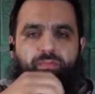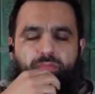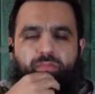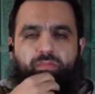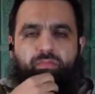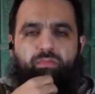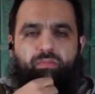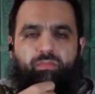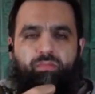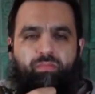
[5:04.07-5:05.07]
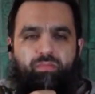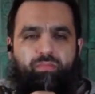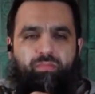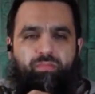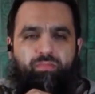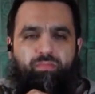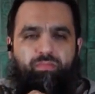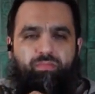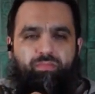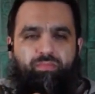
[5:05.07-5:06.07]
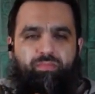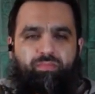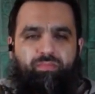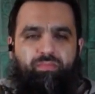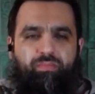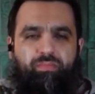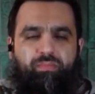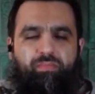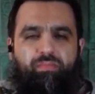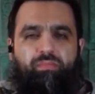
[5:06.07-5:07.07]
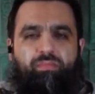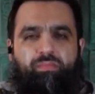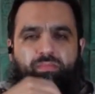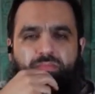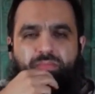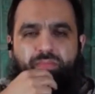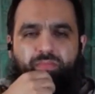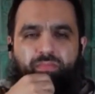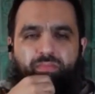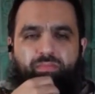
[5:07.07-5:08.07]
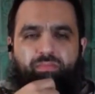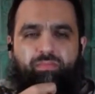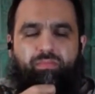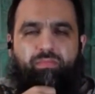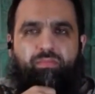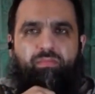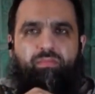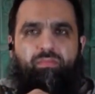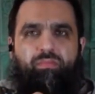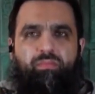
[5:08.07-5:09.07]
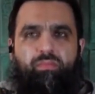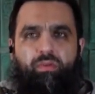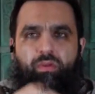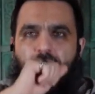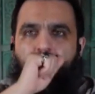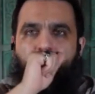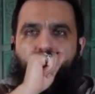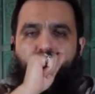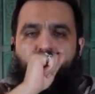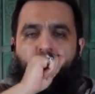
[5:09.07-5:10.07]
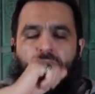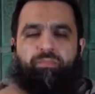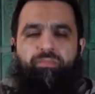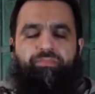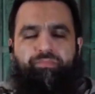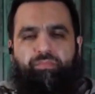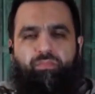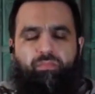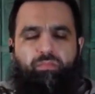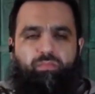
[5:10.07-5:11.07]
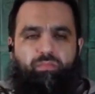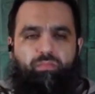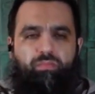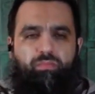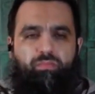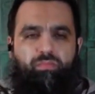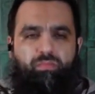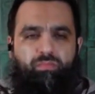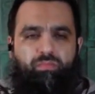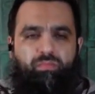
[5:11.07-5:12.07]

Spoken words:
No words are spoken by the person on screen.